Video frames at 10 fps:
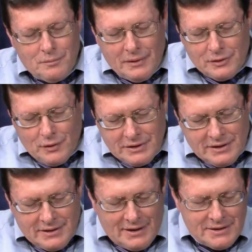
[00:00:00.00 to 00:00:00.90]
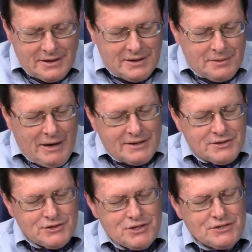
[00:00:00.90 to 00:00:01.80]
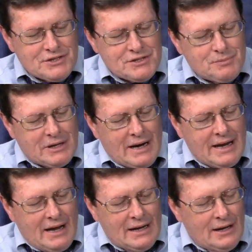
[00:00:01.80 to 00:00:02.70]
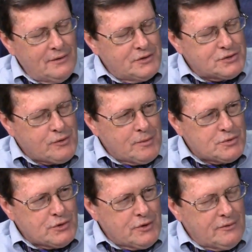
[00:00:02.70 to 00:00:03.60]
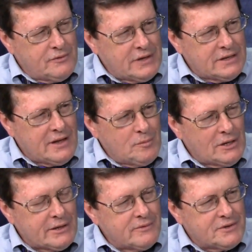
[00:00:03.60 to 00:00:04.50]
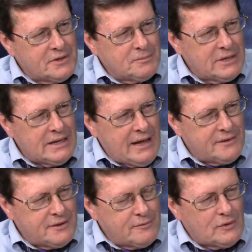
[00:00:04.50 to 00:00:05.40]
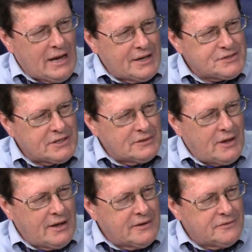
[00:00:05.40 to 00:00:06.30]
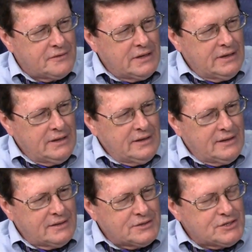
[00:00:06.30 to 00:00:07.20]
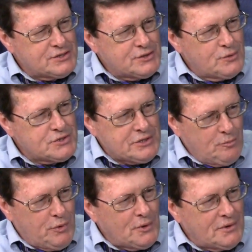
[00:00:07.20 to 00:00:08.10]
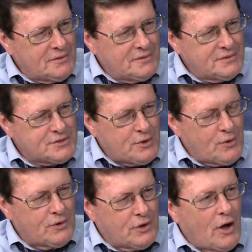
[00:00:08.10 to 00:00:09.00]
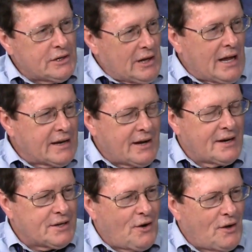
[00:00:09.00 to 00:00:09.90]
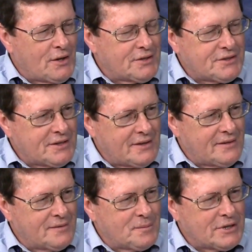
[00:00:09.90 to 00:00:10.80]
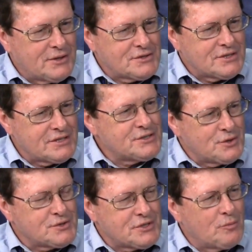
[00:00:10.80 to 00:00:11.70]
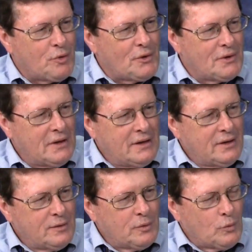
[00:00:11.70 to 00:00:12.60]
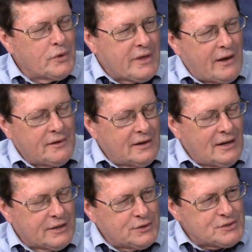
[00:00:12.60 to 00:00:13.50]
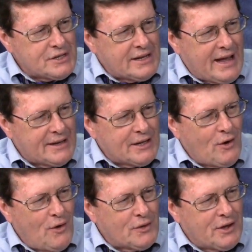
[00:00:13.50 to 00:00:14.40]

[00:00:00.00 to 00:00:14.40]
going kind of getting back to Jesus, but I, I love the scripture of "He that believeth in me hath everlasting life," and it's just so simple, so simple. godlike I call it uh, because it is so simple, uh, without like you said adding all the